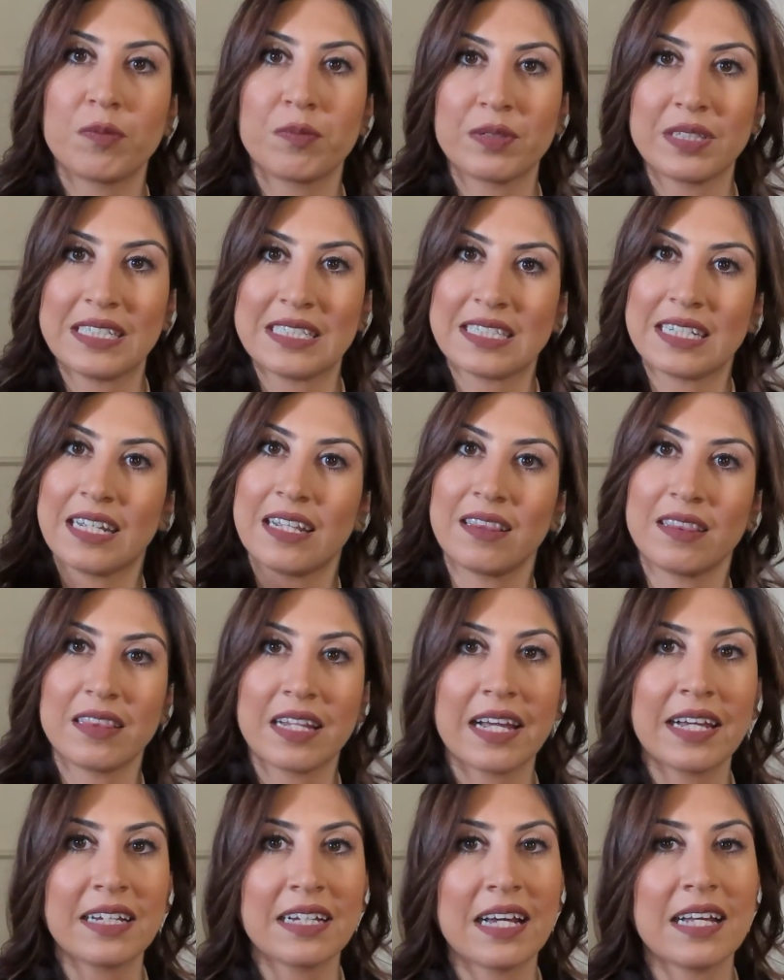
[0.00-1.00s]
please hit
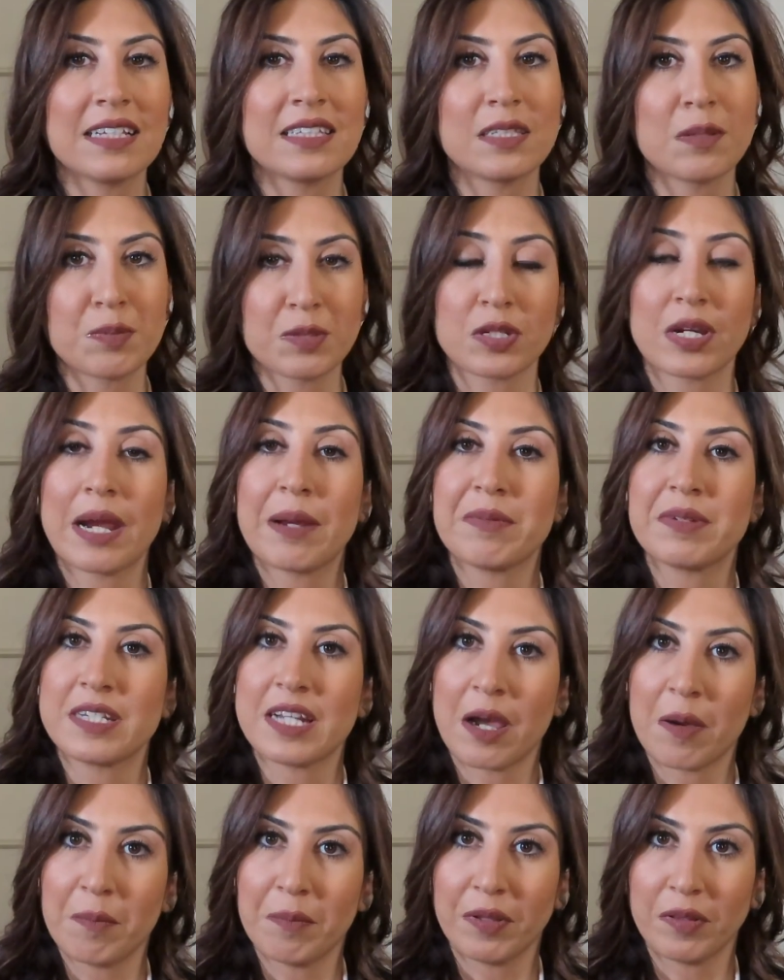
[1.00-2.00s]
like and subscribe
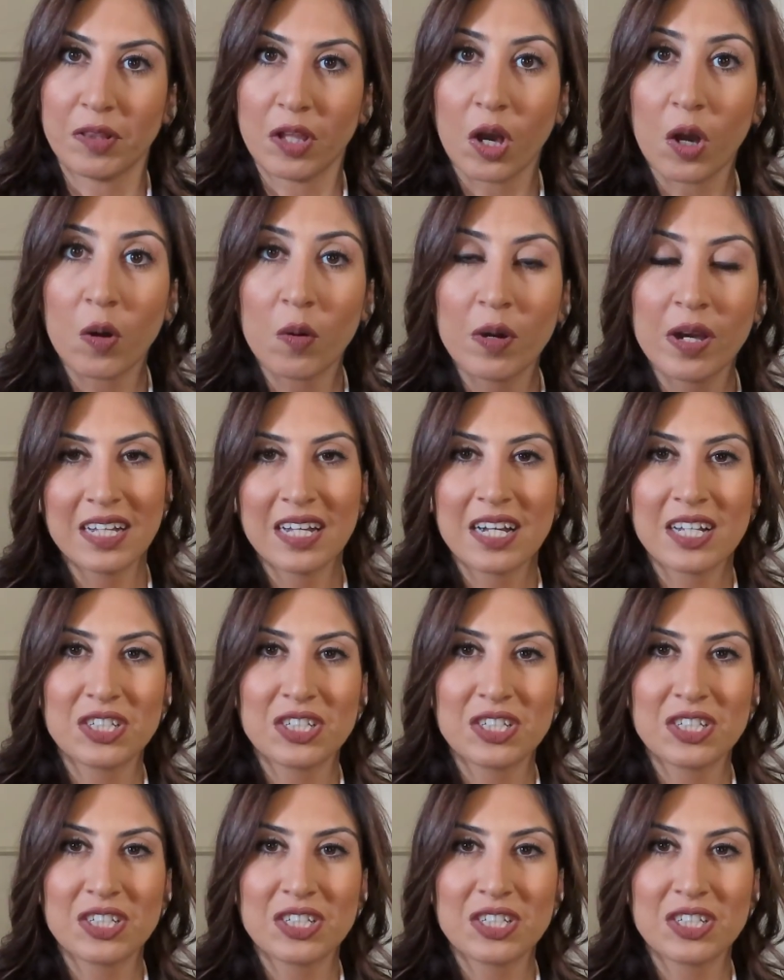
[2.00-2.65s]
down below